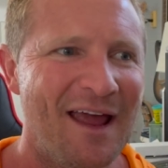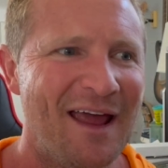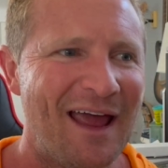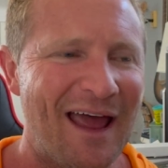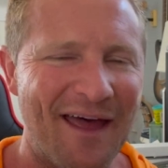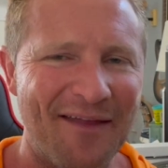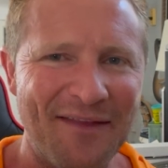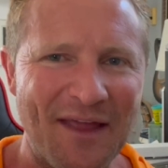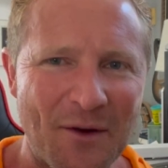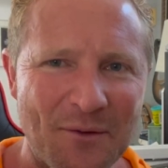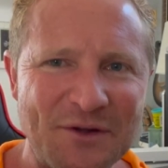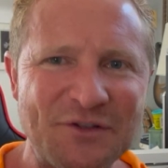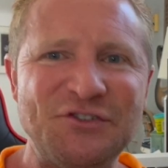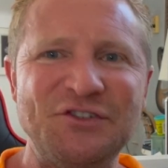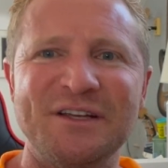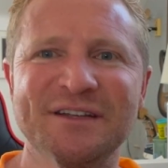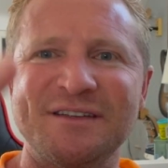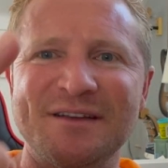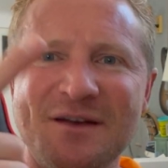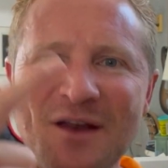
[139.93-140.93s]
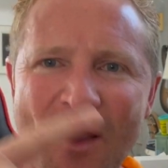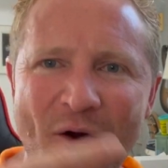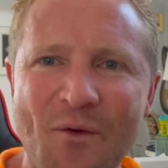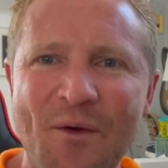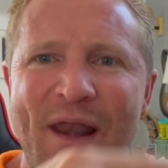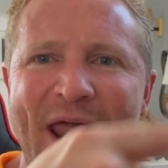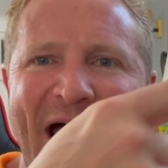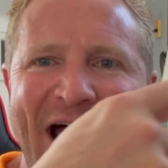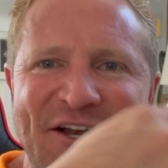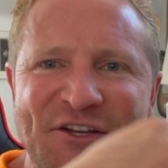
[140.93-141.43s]
and there was just no
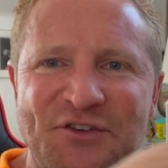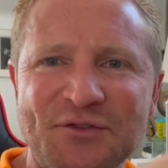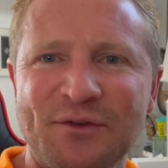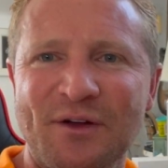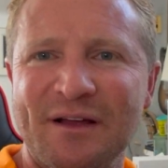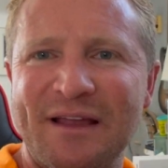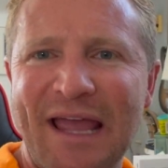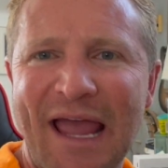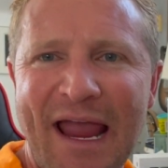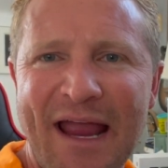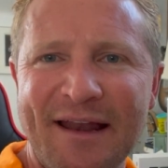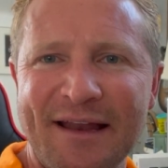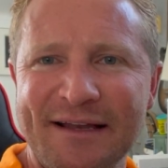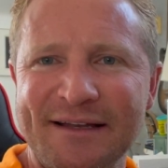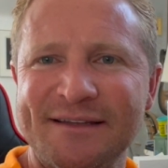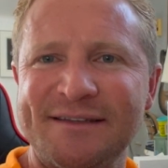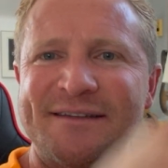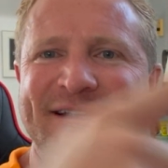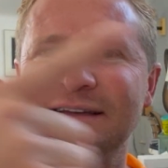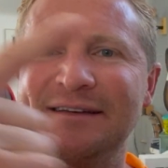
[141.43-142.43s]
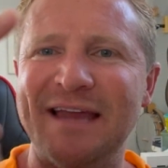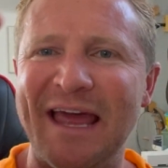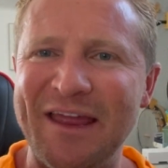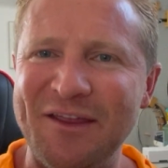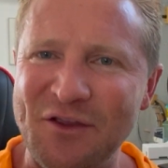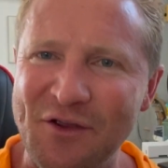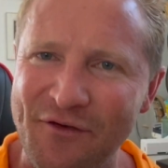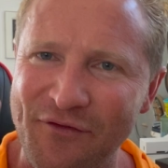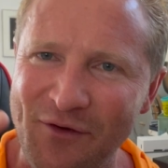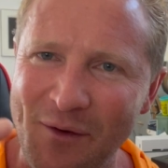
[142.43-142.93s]
natural cadence to
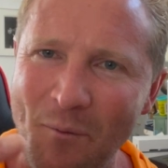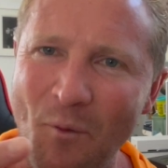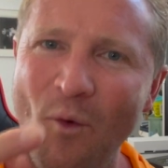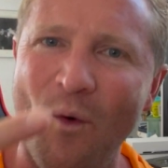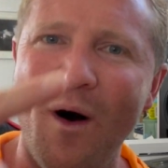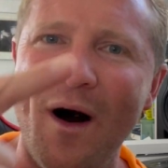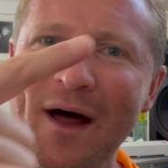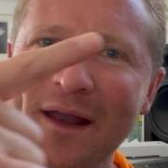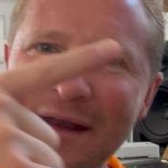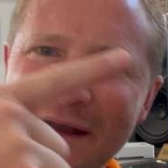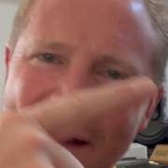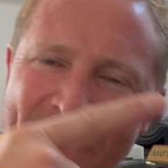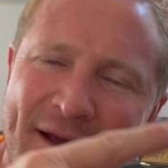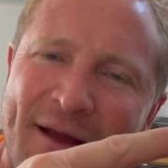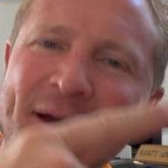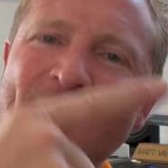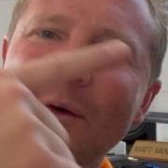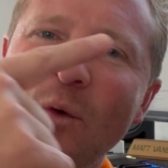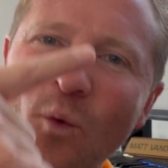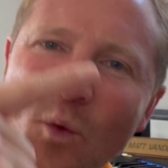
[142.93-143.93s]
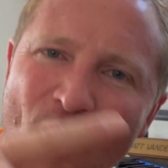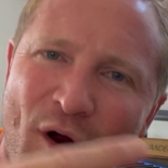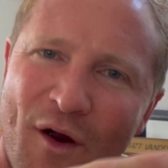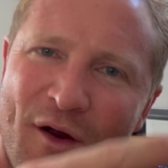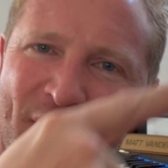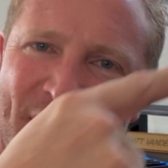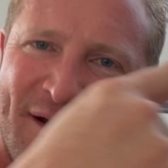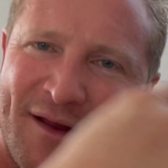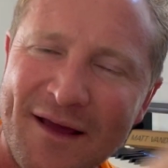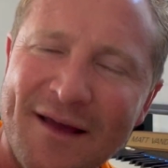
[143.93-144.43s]
take you from one
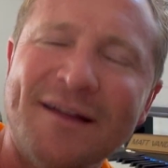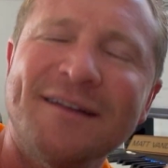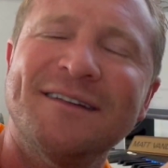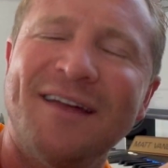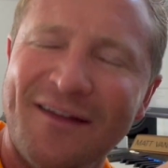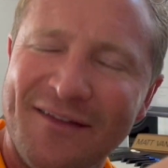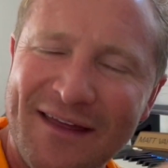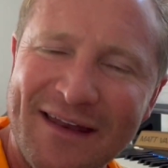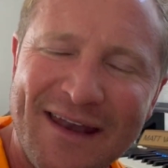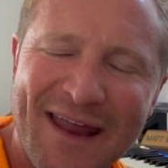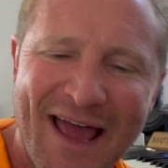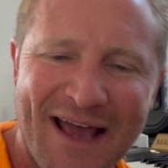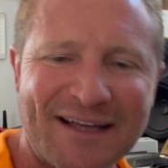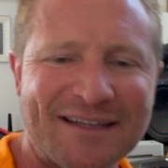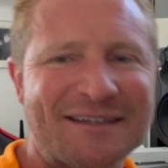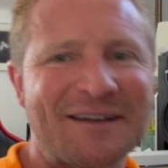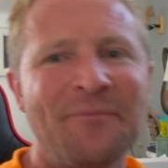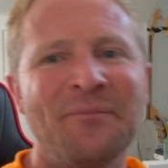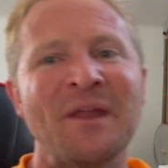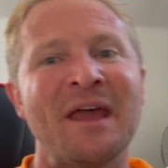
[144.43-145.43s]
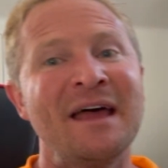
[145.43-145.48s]
word to the next.